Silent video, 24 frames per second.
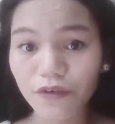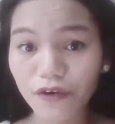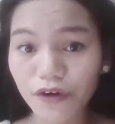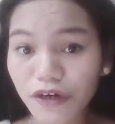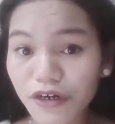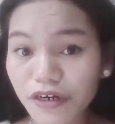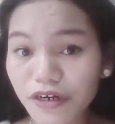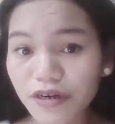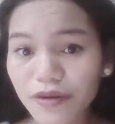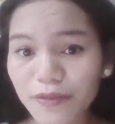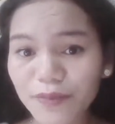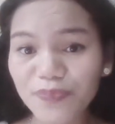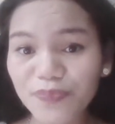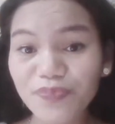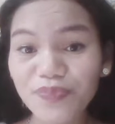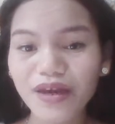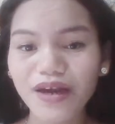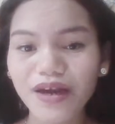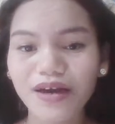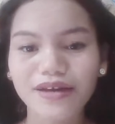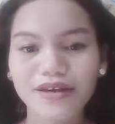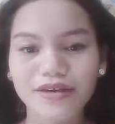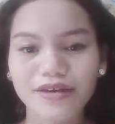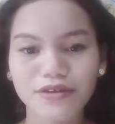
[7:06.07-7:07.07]
for
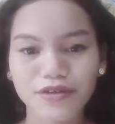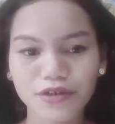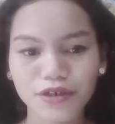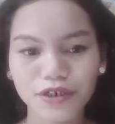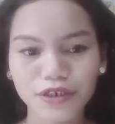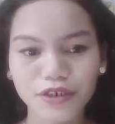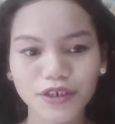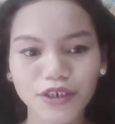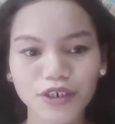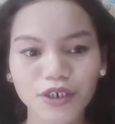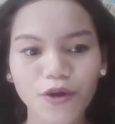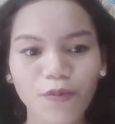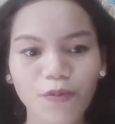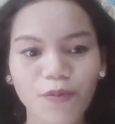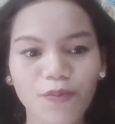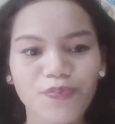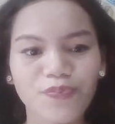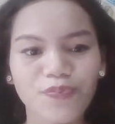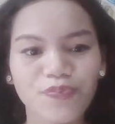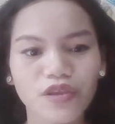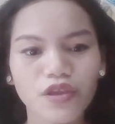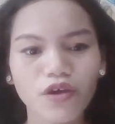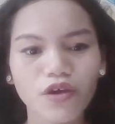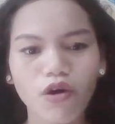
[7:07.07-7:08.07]
research.
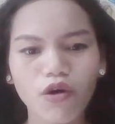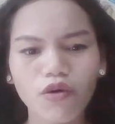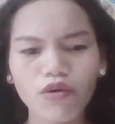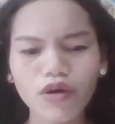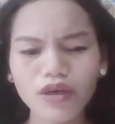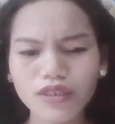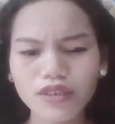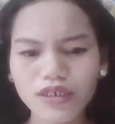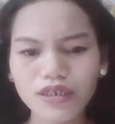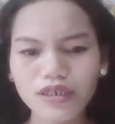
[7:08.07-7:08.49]
So